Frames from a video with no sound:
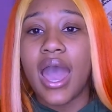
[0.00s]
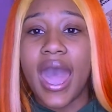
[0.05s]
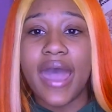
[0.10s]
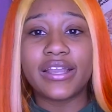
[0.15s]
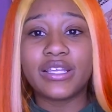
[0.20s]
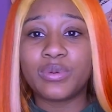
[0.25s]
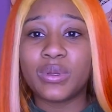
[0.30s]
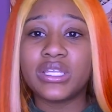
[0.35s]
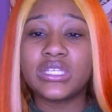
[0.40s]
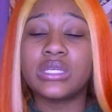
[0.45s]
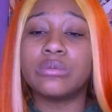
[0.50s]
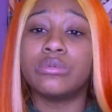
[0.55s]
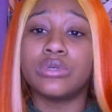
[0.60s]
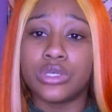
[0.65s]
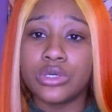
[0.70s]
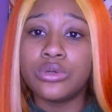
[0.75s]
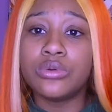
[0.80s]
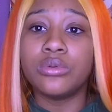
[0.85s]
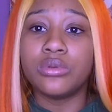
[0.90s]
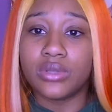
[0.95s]
I just wanted some
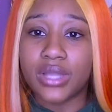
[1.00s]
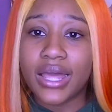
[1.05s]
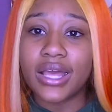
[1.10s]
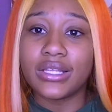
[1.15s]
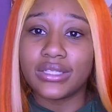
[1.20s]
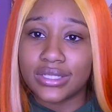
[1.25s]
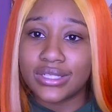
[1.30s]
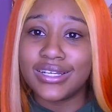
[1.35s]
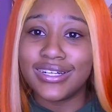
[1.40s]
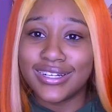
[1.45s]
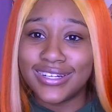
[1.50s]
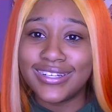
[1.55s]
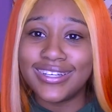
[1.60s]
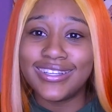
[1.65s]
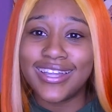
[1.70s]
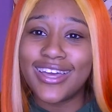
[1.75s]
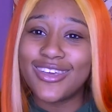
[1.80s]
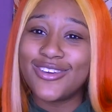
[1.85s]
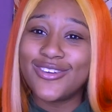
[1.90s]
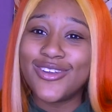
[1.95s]
cute leggings and a hoodie.
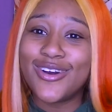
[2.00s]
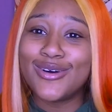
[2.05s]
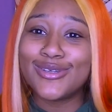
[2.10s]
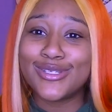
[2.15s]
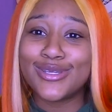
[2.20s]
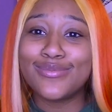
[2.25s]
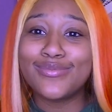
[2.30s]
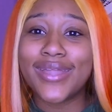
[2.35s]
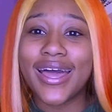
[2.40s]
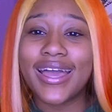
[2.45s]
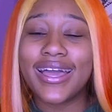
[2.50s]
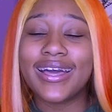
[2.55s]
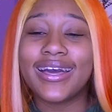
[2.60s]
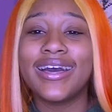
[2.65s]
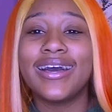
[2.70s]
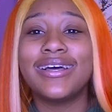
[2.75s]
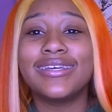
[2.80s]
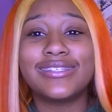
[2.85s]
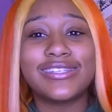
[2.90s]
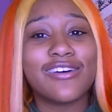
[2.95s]
Like, you know, some like
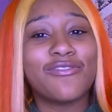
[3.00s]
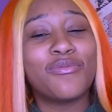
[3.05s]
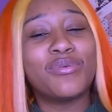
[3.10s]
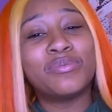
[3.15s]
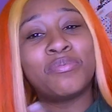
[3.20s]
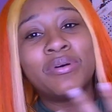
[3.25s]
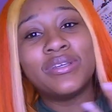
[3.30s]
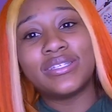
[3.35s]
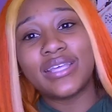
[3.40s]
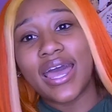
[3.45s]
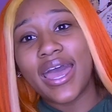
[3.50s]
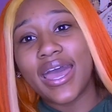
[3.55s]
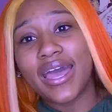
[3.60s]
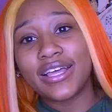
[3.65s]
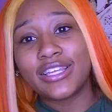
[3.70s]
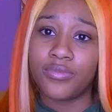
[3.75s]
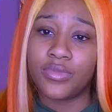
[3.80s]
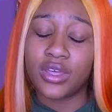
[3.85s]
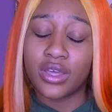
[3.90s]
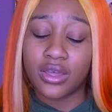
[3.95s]
stuff with
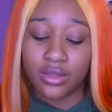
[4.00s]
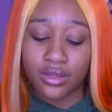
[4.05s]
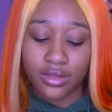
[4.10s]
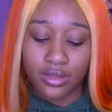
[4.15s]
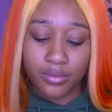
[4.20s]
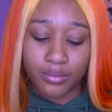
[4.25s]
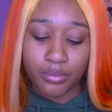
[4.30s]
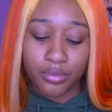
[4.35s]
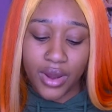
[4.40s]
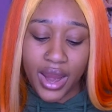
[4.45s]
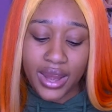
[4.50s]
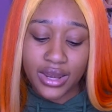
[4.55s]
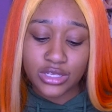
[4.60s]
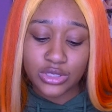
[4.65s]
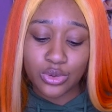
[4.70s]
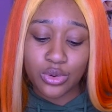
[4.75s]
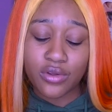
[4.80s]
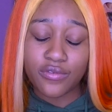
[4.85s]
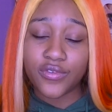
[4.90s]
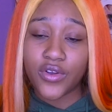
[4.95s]
pizzazz. The brand is
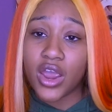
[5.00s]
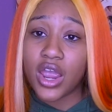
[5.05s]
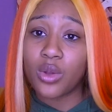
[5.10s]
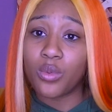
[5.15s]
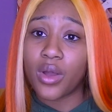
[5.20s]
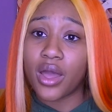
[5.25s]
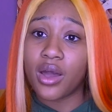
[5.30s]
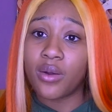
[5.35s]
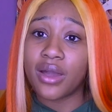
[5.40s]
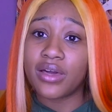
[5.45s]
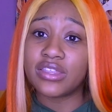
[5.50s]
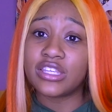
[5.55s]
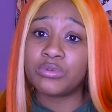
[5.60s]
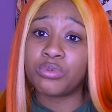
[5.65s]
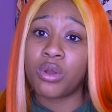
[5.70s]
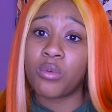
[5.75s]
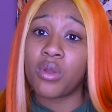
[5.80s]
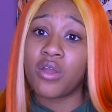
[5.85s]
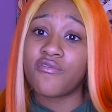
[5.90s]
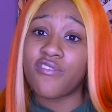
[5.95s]
doing very well. At this
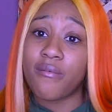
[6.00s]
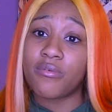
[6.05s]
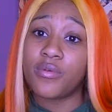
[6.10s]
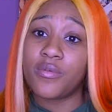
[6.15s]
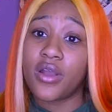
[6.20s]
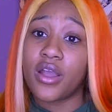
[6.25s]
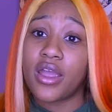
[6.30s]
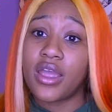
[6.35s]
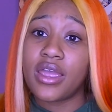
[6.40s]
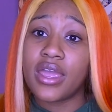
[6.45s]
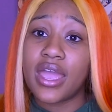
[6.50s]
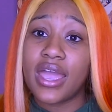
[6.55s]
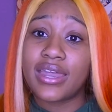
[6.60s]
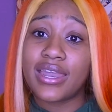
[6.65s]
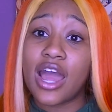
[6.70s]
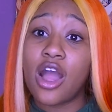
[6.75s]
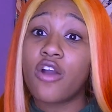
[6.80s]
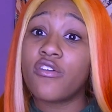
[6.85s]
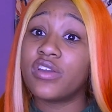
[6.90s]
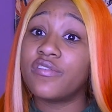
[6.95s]
point we're in February and
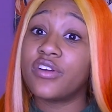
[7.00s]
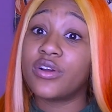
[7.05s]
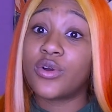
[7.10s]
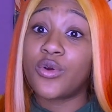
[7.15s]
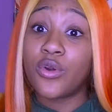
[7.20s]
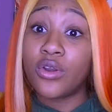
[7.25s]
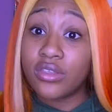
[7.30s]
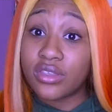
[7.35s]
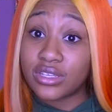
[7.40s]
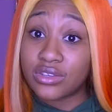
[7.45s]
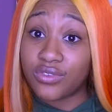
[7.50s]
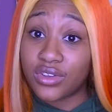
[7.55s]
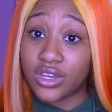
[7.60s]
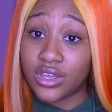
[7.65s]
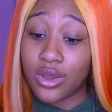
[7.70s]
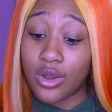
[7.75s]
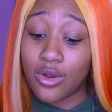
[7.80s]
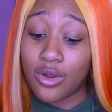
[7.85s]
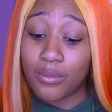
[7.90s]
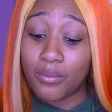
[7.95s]
I already recorded this
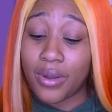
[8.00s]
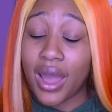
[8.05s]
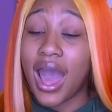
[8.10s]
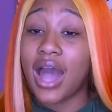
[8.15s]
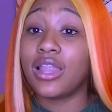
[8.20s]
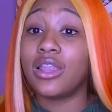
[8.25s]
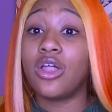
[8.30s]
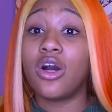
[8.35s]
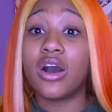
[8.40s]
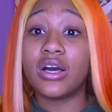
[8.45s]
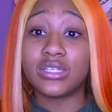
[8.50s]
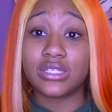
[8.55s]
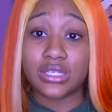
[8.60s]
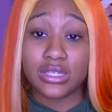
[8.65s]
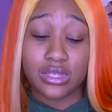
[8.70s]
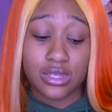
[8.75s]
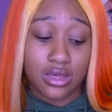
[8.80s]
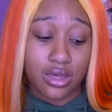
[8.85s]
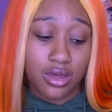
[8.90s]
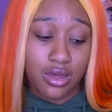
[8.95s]
video, but I
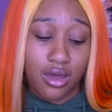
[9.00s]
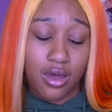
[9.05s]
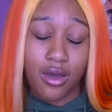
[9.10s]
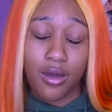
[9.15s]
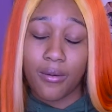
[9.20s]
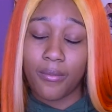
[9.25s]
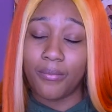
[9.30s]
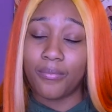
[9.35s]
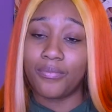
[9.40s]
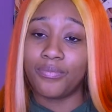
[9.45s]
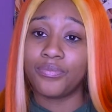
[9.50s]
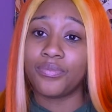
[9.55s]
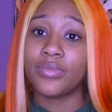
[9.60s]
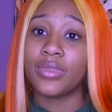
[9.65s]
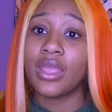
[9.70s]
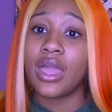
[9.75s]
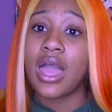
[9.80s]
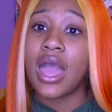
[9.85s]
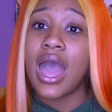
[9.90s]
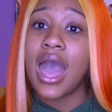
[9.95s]
lost the, um,
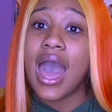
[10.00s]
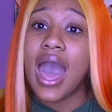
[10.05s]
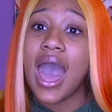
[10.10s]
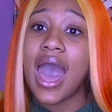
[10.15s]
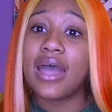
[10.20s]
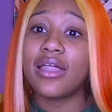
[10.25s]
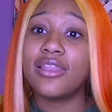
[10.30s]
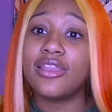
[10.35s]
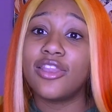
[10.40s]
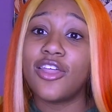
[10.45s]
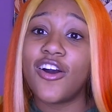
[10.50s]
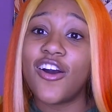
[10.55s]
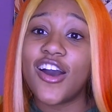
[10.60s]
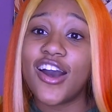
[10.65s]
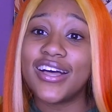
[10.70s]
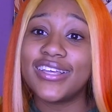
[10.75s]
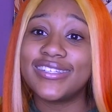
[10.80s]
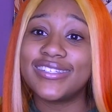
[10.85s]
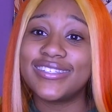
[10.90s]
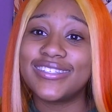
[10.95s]
I
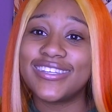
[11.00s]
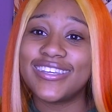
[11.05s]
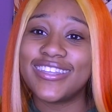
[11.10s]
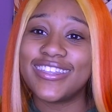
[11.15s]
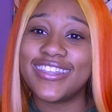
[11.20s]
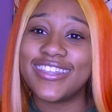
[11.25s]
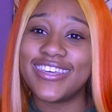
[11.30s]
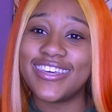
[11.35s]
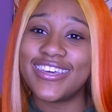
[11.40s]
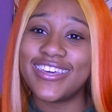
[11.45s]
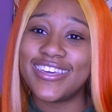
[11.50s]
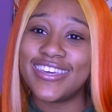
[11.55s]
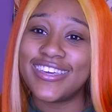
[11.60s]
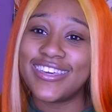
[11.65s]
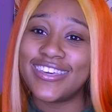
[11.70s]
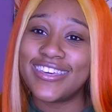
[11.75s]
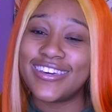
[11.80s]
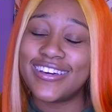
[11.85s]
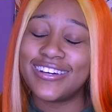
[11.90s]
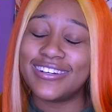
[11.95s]
lost
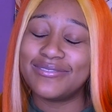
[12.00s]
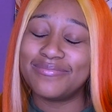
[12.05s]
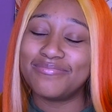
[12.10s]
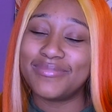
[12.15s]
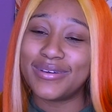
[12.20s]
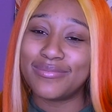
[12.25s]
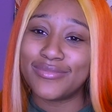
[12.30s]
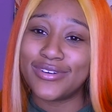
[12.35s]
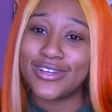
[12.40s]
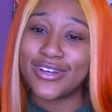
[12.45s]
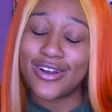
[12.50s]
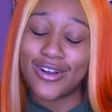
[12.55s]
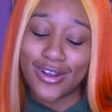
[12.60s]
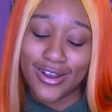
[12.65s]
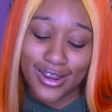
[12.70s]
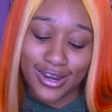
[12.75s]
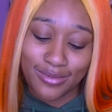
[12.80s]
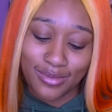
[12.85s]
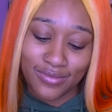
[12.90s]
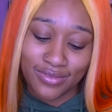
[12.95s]
the memory
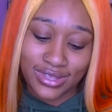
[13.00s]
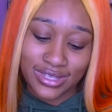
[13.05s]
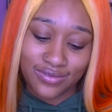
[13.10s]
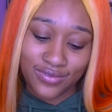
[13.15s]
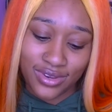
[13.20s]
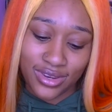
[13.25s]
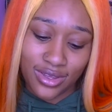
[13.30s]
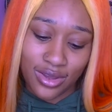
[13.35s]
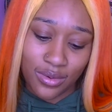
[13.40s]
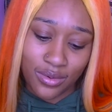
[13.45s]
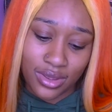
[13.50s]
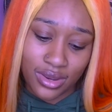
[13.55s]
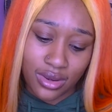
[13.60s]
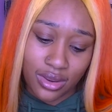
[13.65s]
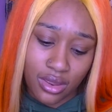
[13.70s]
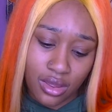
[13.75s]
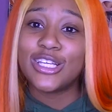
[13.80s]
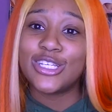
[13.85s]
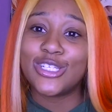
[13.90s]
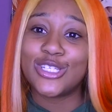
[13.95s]
card with this video in
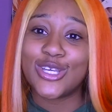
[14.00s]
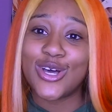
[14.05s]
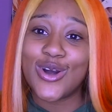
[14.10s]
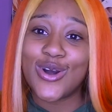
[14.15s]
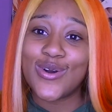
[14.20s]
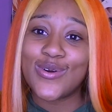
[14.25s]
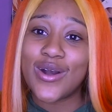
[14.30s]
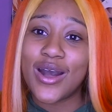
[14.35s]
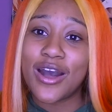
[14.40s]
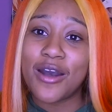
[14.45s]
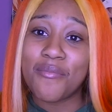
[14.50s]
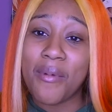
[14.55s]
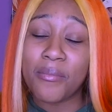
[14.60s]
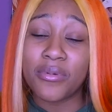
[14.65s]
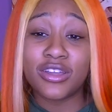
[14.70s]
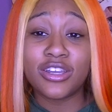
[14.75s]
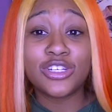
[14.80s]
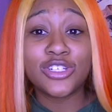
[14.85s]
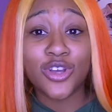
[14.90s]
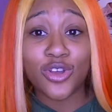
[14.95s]
it. So um, I'm
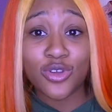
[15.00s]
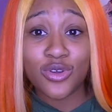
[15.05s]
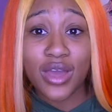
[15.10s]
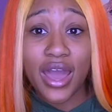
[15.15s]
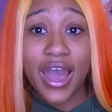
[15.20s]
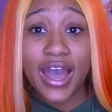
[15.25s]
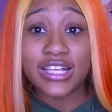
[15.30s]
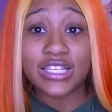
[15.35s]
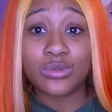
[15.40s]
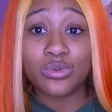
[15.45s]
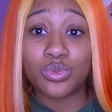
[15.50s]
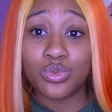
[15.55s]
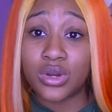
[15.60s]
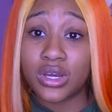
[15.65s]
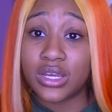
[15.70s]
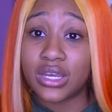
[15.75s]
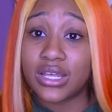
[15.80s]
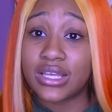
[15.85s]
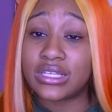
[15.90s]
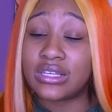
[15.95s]
going to show you guys
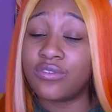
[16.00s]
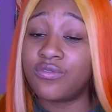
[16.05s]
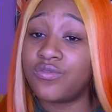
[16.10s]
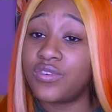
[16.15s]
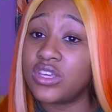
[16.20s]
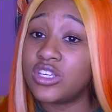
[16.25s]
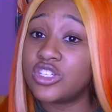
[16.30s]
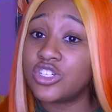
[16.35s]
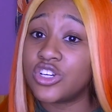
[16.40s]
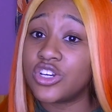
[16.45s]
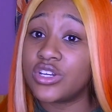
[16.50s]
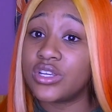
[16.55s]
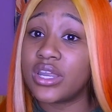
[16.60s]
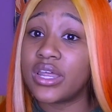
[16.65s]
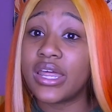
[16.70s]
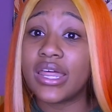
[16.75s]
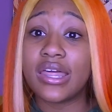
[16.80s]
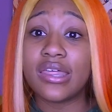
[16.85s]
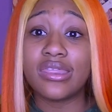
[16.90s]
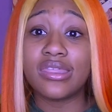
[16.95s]
what is featured
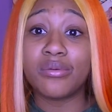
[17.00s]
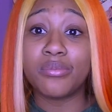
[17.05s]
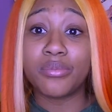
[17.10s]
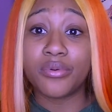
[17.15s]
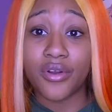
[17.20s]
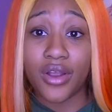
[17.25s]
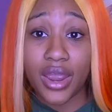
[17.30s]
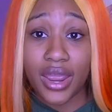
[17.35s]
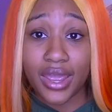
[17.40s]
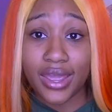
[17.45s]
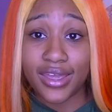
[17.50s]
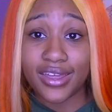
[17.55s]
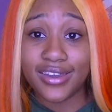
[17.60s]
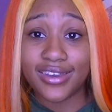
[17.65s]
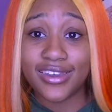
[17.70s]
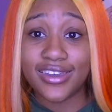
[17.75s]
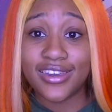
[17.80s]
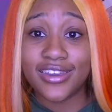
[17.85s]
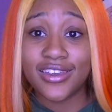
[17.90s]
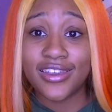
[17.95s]
in the
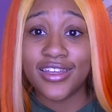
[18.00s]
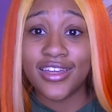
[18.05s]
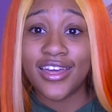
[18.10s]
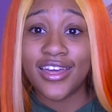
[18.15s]
brand.